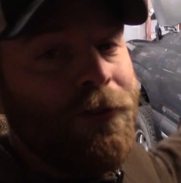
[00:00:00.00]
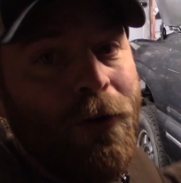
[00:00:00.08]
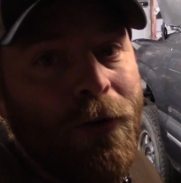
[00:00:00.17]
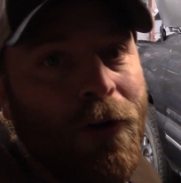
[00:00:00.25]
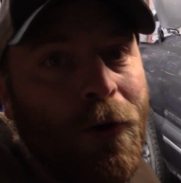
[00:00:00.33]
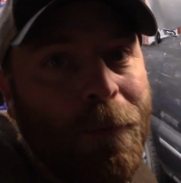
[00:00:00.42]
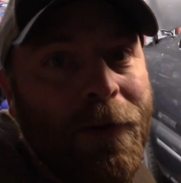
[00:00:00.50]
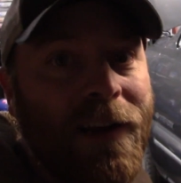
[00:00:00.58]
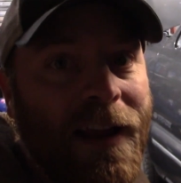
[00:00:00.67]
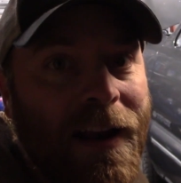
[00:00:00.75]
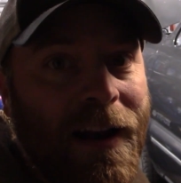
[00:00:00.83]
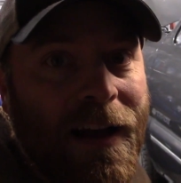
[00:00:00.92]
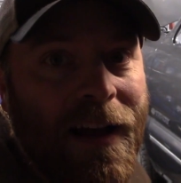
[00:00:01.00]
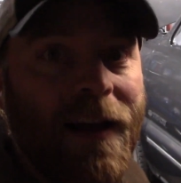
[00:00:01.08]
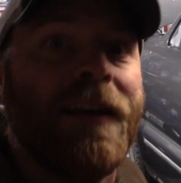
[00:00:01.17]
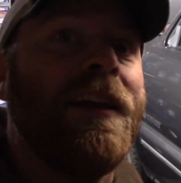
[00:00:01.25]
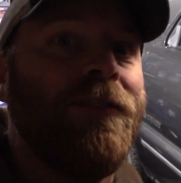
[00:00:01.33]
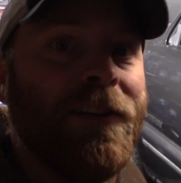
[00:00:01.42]
door open
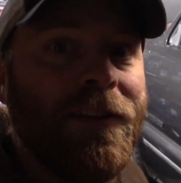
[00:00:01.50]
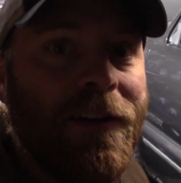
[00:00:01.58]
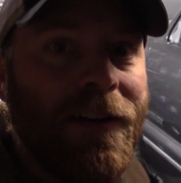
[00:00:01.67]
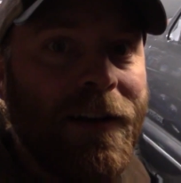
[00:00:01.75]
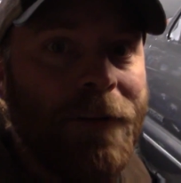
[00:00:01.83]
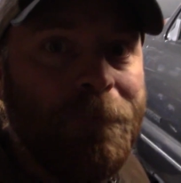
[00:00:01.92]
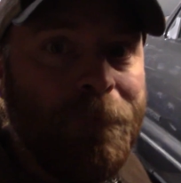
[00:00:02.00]
and give you a look.